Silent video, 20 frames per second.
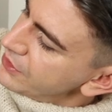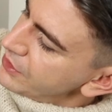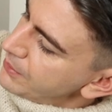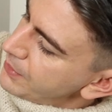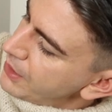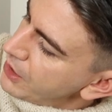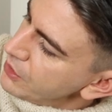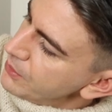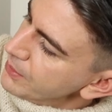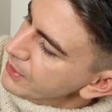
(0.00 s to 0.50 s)
at the
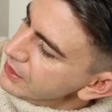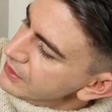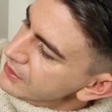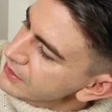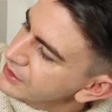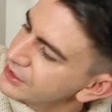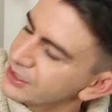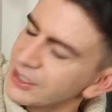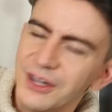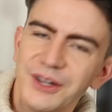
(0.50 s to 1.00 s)

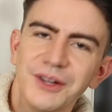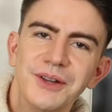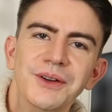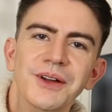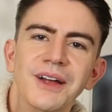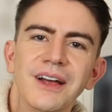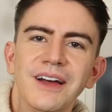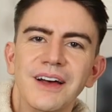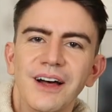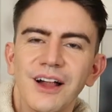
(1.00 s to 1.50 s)
moment,
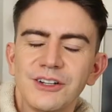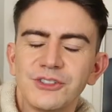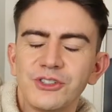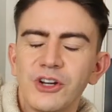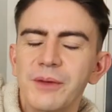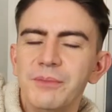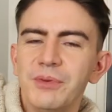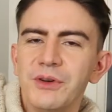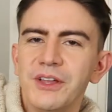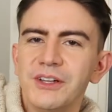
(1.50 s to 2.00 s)
so I'll
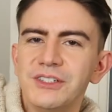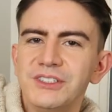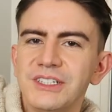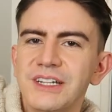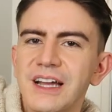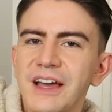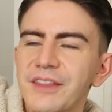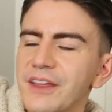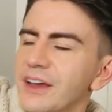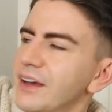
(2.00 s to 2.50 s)
try and put those
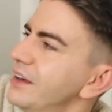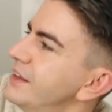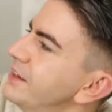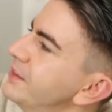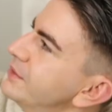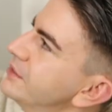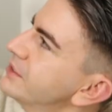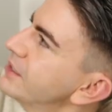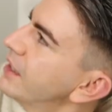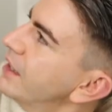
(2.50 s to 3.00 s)
together
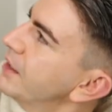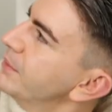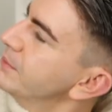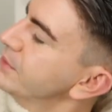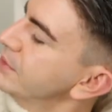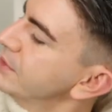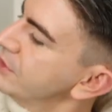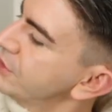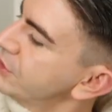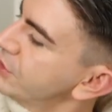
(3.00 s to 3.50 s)

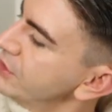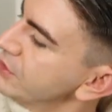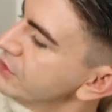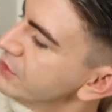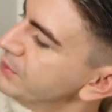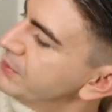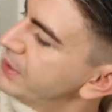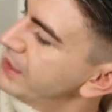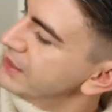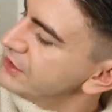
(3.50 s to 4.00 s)
and shoot
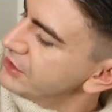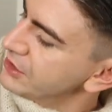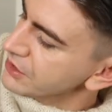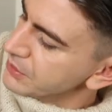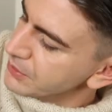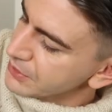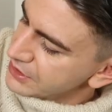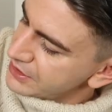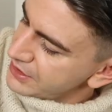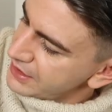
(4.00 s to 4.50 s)
some pictures
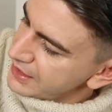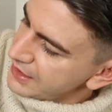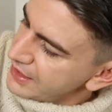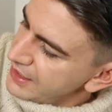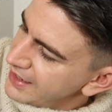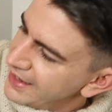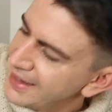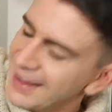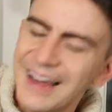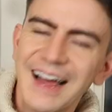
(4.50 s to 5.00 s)
and we'll
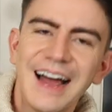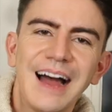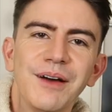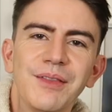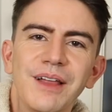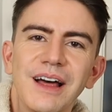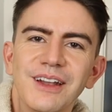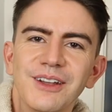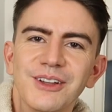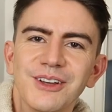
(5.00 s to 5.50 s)
see how
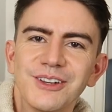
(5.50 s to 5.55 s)
that